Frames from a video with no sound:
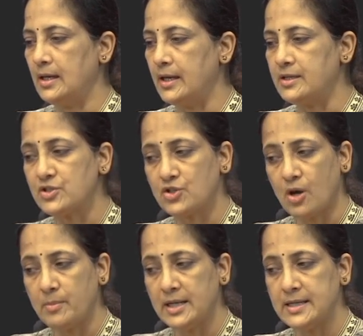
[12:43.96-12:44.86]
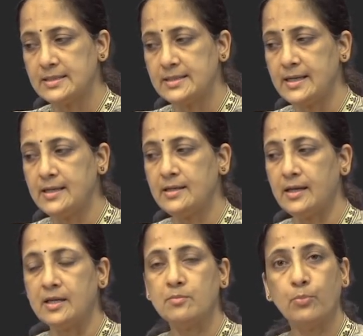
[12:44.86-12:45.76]
It is commonly seen
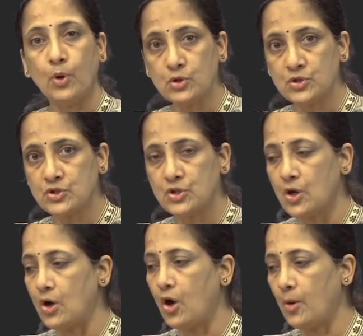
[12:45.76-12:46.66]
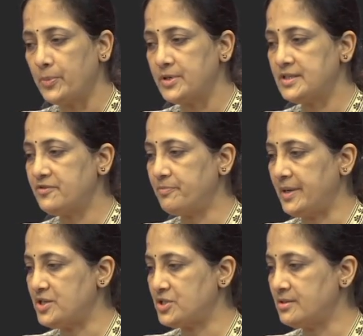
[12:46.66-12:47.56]
in post-operative
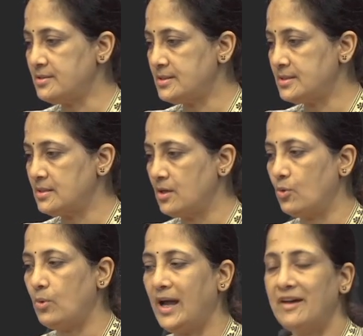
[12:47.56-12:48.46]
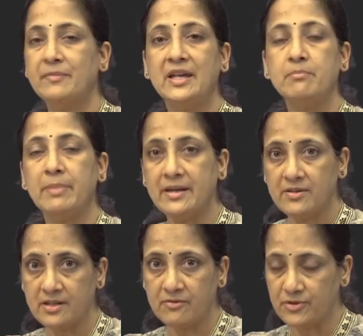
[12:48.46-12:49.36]
patients who have been
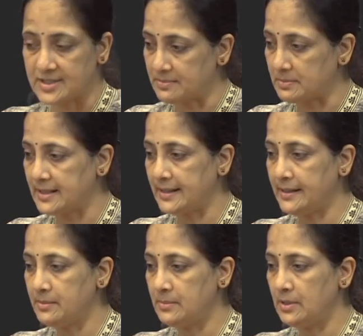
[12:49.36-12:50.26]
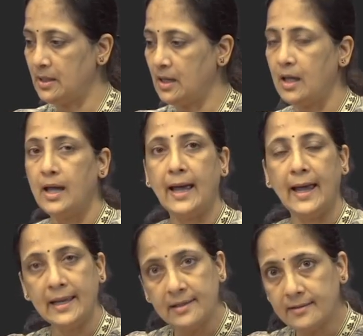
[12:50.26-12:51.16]
bedridden for some time
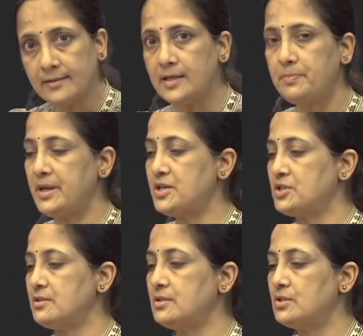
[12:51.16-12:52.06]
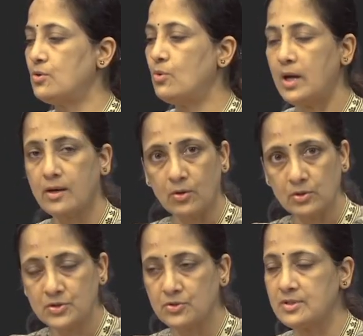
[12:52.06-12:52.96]
elderly patients who are
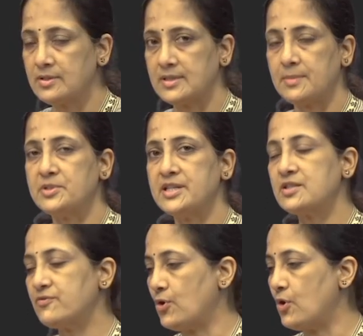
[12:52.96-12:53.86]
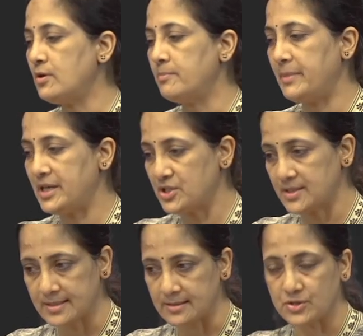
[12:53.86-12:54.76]
also subjects for major
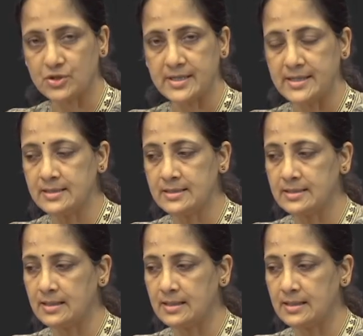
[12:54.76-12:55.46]
surgeries,